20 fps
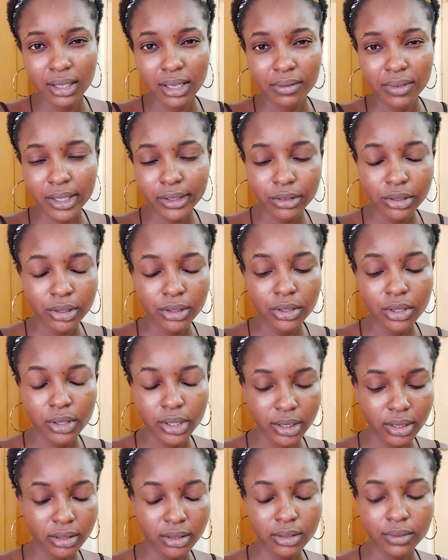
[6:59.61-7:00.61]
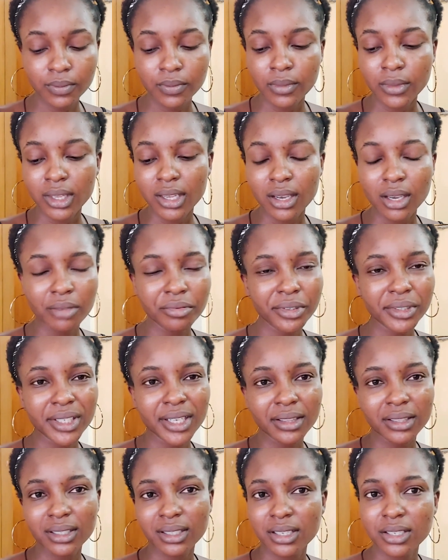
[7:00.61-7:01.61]
I've actually gotten. Every other
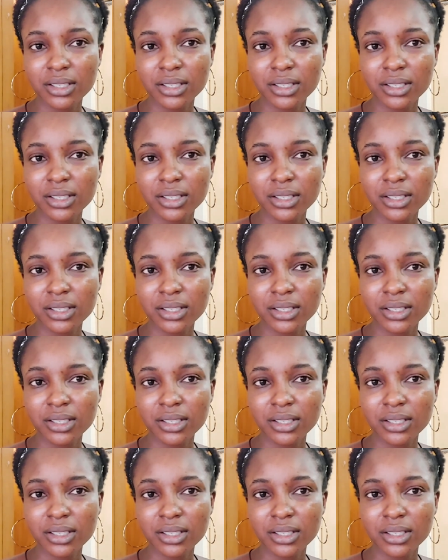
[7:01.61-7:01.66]
thing